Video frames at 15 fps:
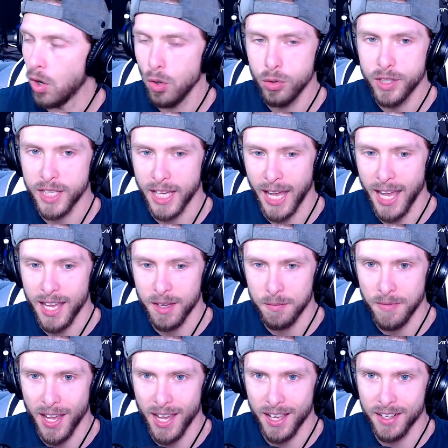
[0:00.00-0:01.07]
Okay,
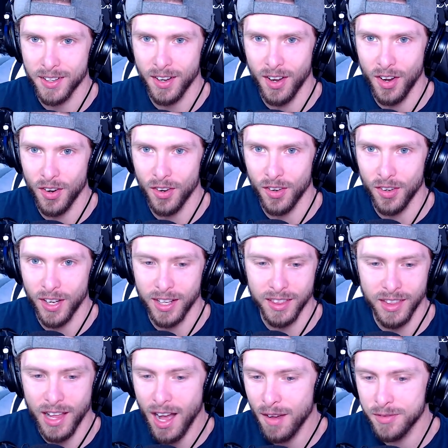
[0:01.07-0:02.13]
man. Oh, I
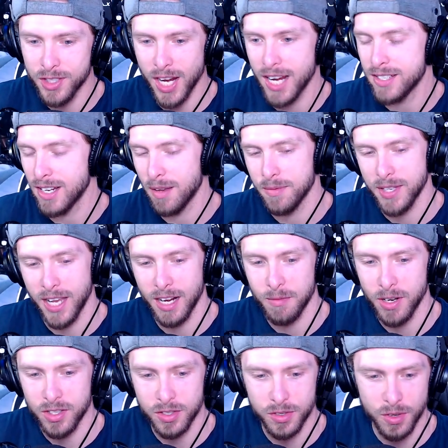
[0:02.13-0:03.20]
love J-Gems
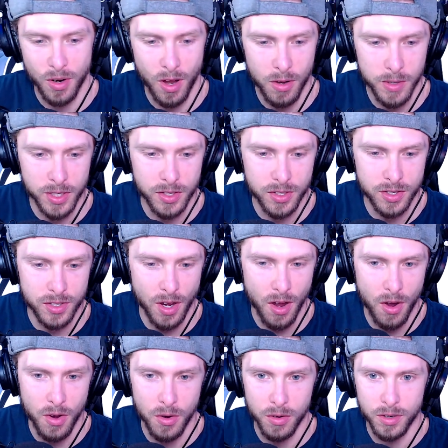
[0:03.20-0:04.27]
animations. They're always
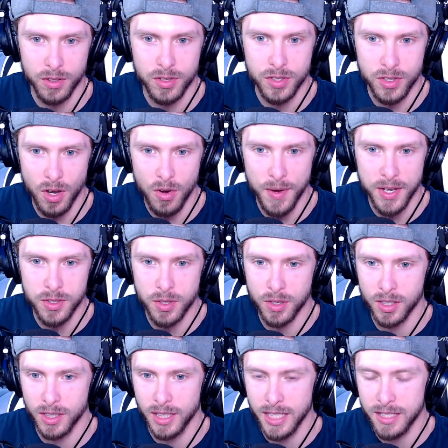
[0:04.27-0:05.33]
so, so
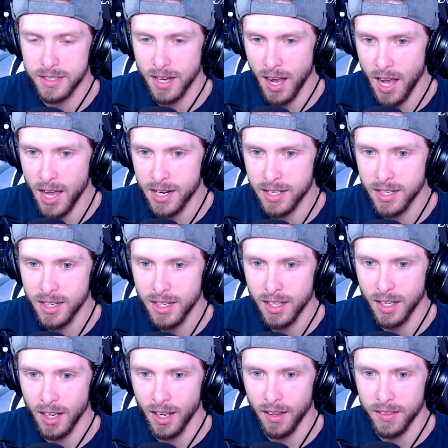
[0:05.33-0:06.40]
intricately done.
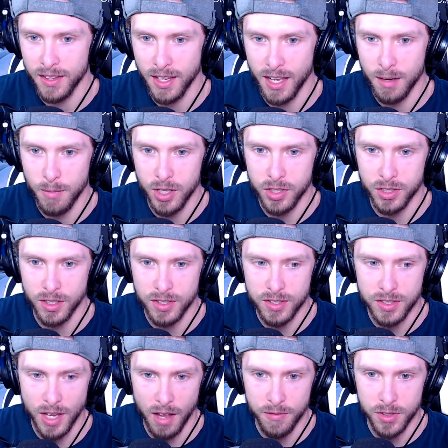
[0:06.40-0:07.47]
Uh, the animation
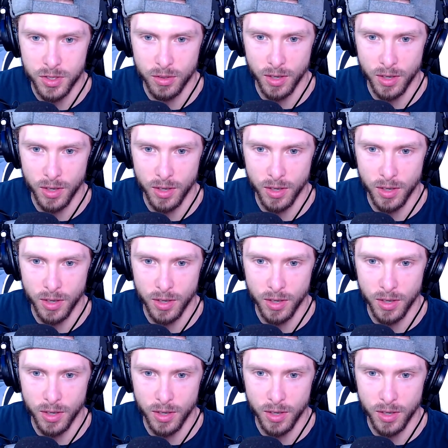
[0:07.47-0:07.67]
itself is